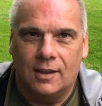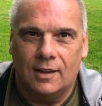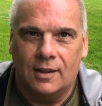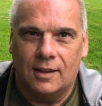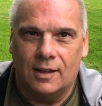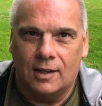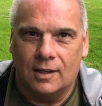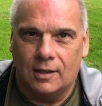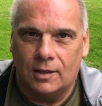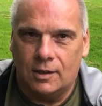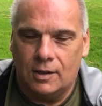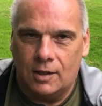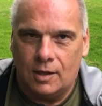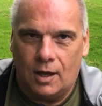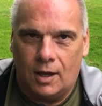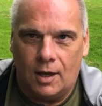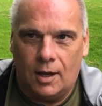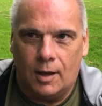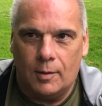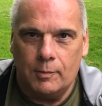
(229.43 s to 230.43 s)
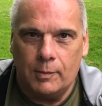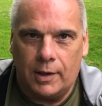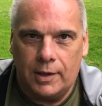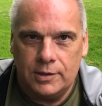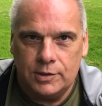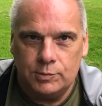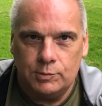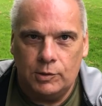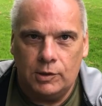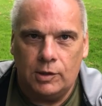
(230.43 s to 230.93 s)
the
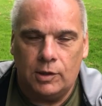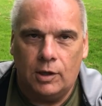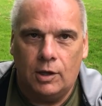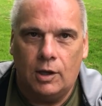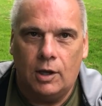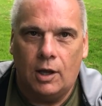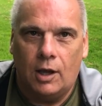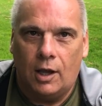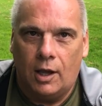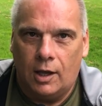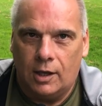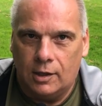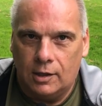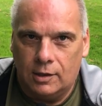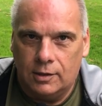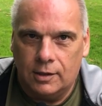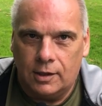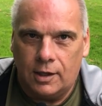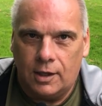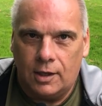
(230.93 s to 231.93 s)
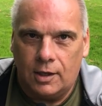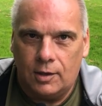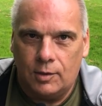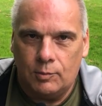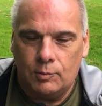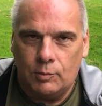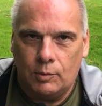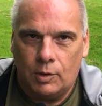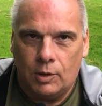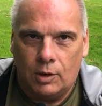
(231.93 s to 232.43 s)
amazement,
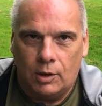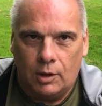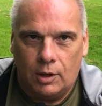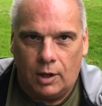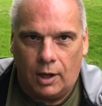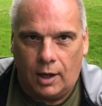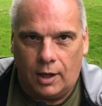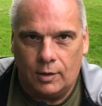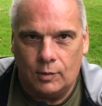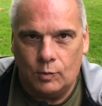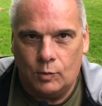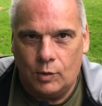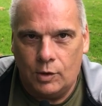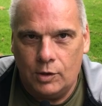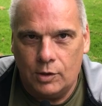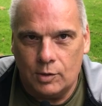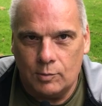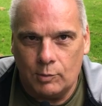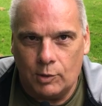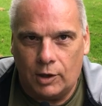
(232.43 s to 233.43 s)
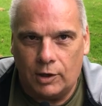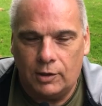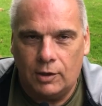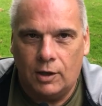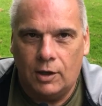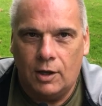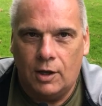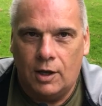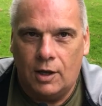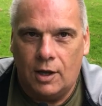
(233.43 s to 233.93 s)
gleam, and wonderment
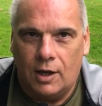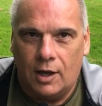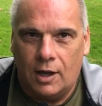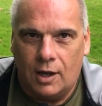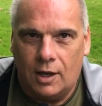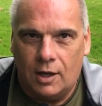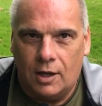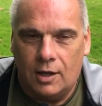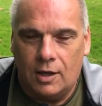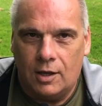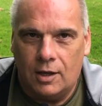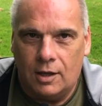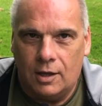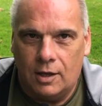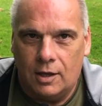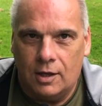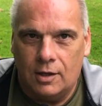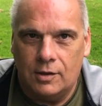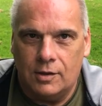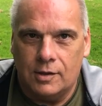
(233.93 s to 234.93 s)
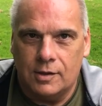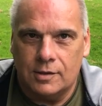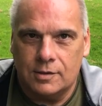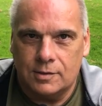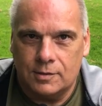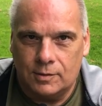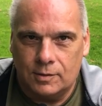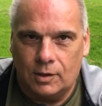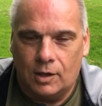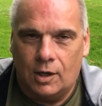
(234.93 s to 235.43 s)
in
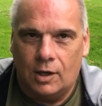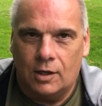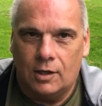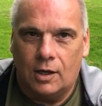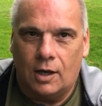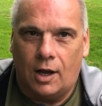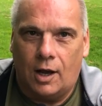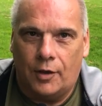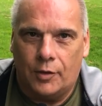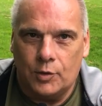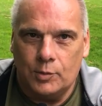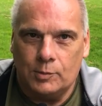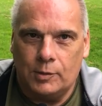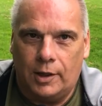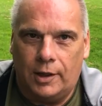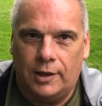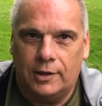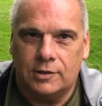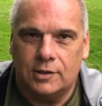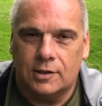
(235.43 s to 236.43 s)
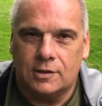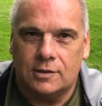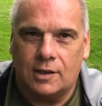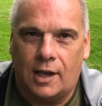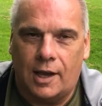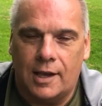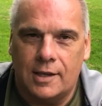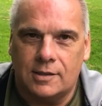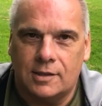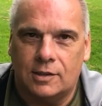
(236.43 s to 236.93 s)
this ophthalmologist's
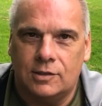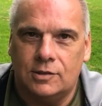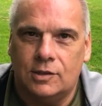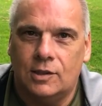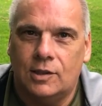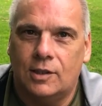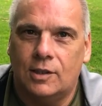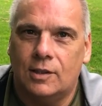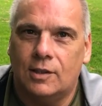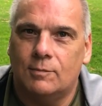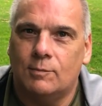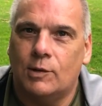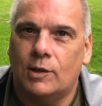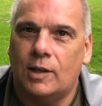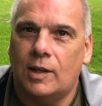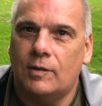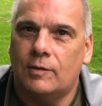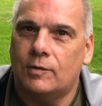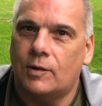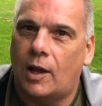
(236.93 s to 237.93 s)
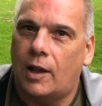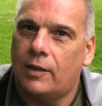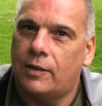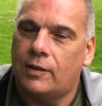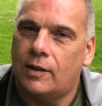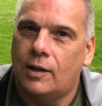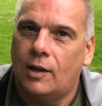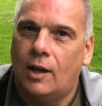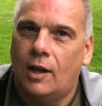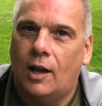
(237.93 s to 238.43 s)
eyes as she couldn't believe. And
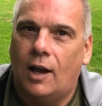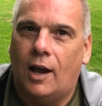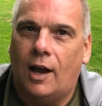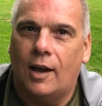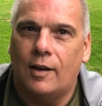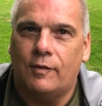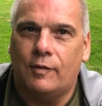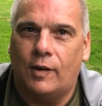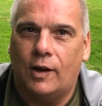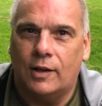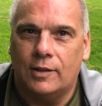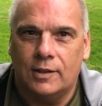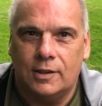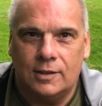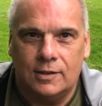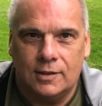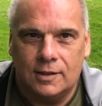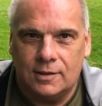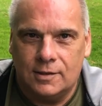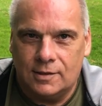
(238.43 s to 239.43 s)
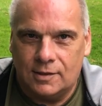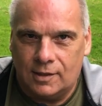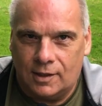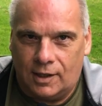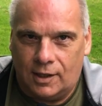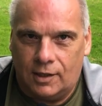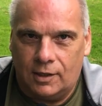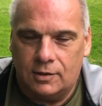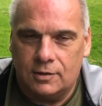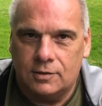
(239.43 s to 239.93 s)
I finally just
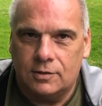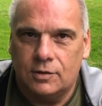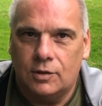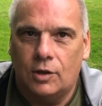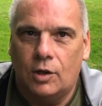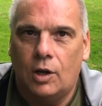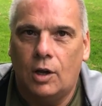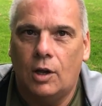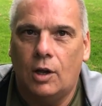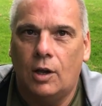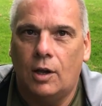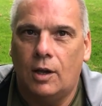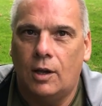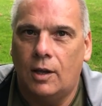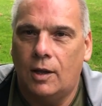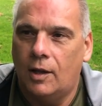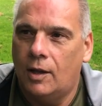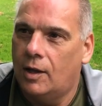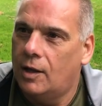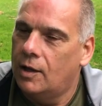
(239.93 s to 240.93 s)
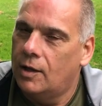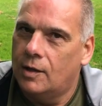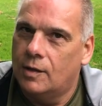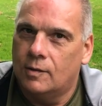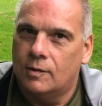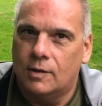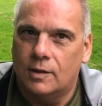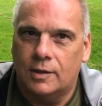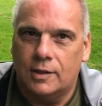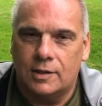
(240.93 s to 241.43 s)
says,
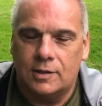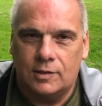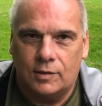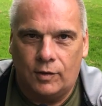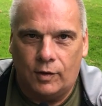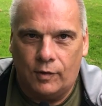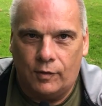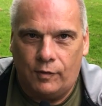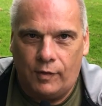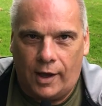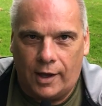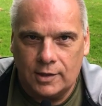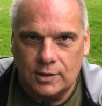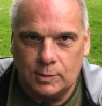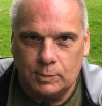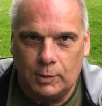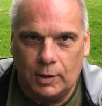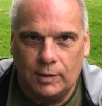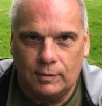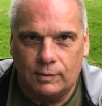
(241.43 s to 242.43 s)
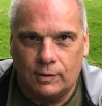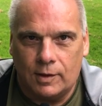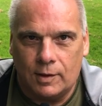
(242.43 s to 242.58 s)
"Well, let the facts speak for